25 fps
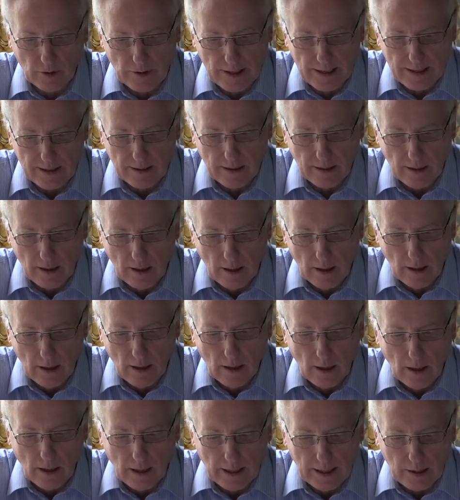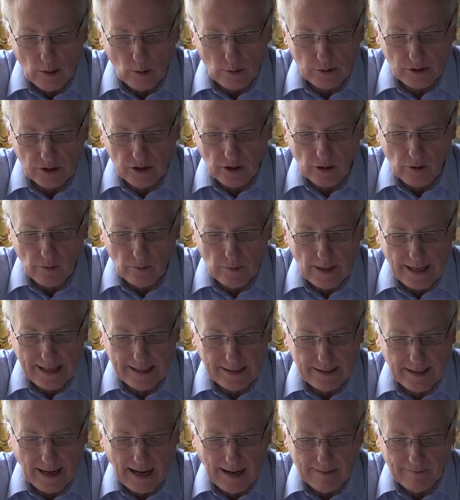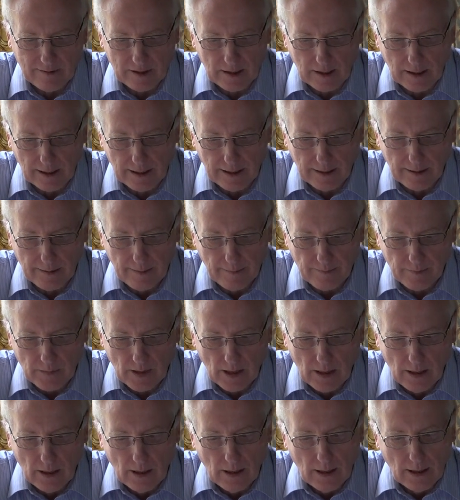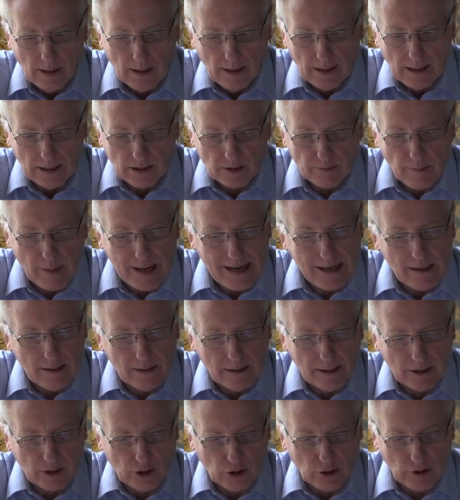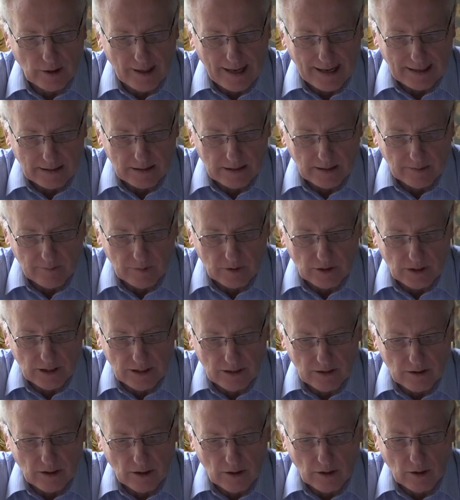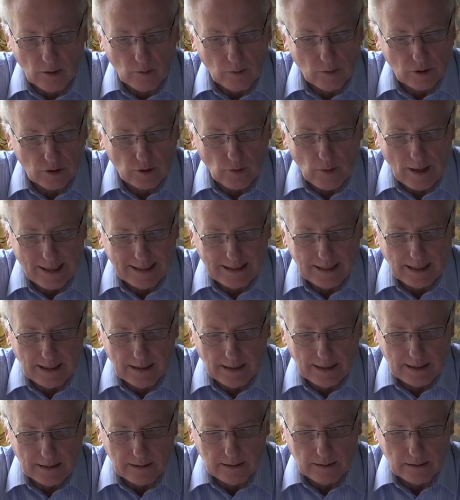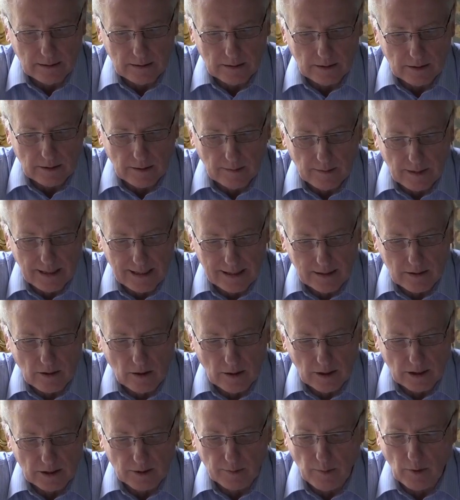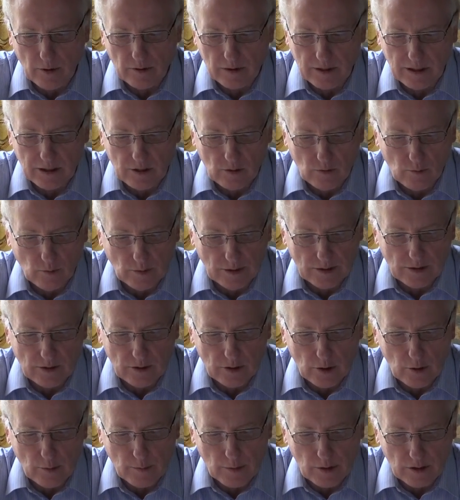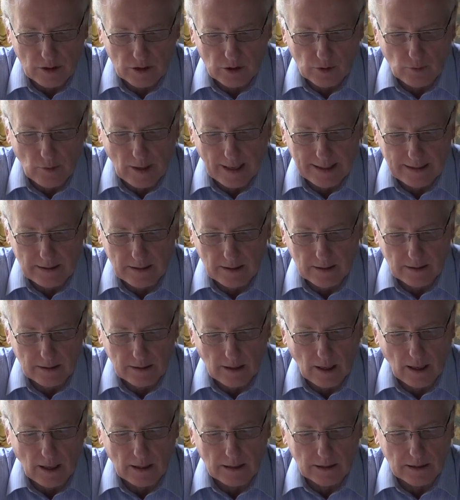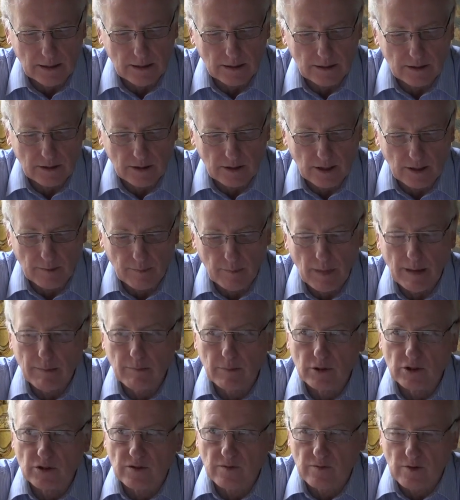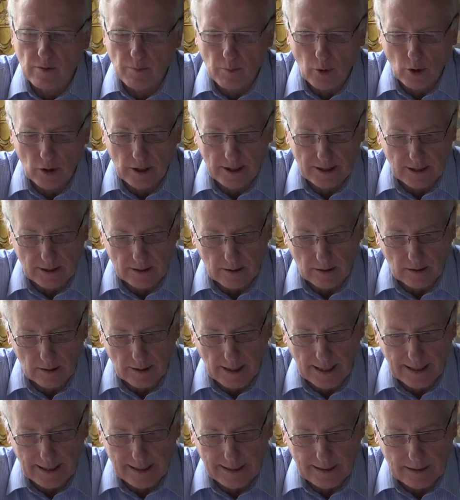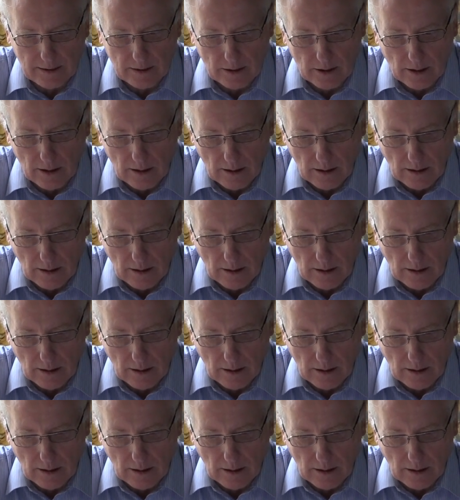Greek. He also read avidly. His main literary activity, though, was writing letters. He corresponded with numerous writers, artists, and members of the political elite.